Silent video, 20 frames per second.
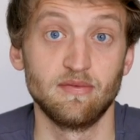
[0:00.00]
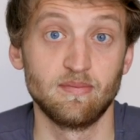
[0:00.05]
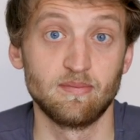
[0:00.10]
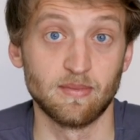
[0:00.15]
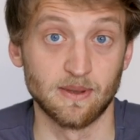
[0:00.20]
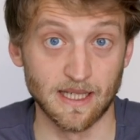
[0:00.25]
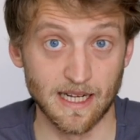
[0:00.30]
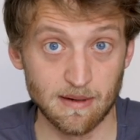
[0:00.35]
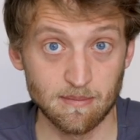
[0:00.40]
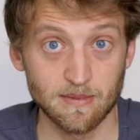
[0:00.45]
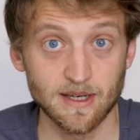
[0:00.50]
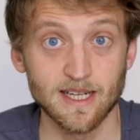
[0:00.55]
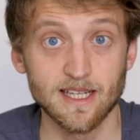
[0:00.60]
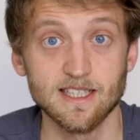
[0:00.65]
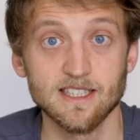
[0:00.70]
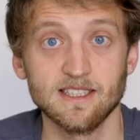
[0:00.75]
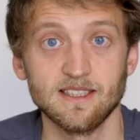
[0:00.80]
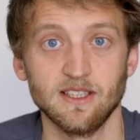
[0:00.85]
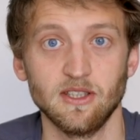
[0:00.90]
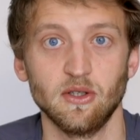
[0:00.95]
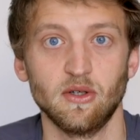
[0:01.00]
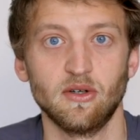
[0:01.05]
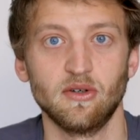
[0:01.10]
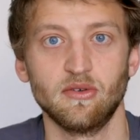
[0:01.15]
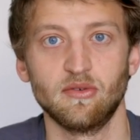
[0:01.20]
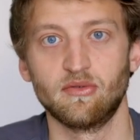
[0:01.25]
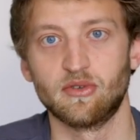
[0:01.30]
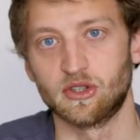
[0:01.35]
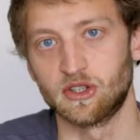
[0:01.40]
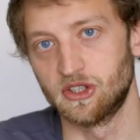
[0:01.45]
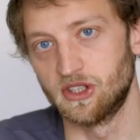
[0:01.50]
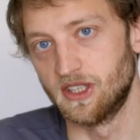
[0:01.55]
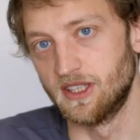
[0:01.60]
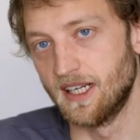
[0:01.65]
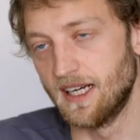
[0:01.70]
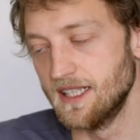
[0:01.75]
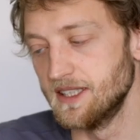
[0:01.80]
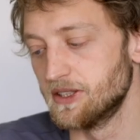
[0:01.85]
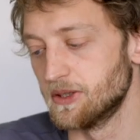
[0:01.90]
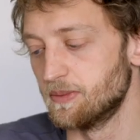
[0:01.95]
prime lens that offers a
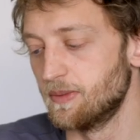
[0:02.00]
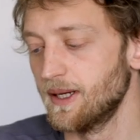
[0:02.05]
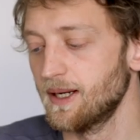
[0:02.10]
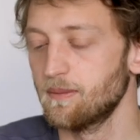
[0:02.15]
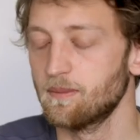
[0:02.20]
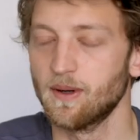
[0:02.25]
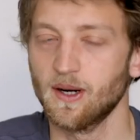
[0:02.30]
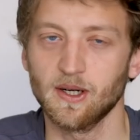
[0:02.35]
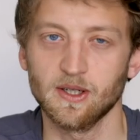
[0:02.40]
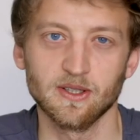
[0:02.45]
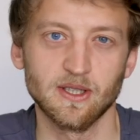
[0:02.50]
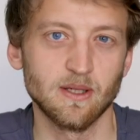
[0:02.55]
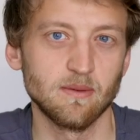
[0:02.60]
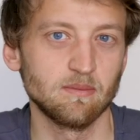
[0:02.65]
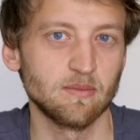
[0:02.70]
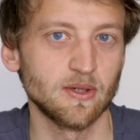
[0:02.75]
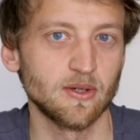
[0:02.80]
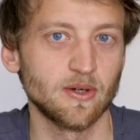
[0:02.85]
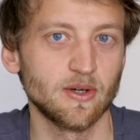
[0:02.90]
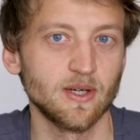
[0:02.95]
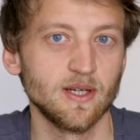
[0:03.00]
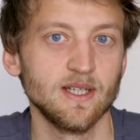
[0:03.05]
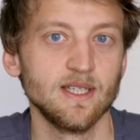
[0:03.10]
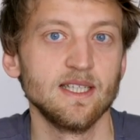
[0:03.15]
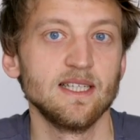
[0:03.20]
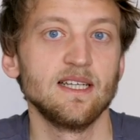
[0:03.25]
nicer background blur,